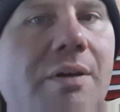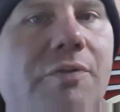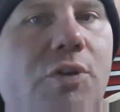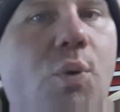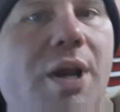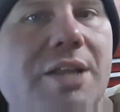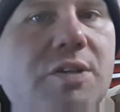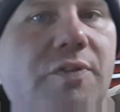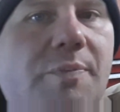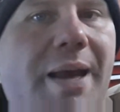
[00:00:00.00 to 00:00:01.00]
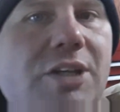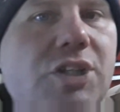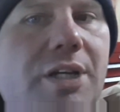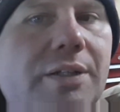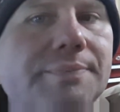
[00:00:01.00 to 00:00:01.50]
for the one that's over the bench
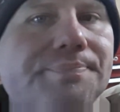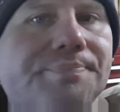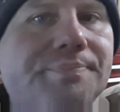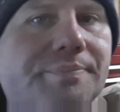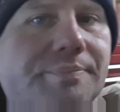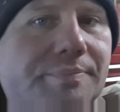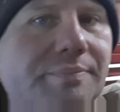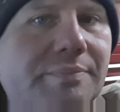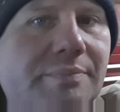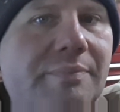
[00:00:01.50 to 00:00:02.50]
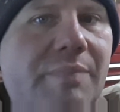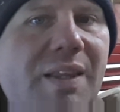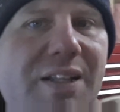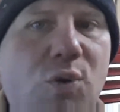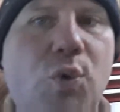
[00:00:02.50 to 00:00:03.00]
here. Like they're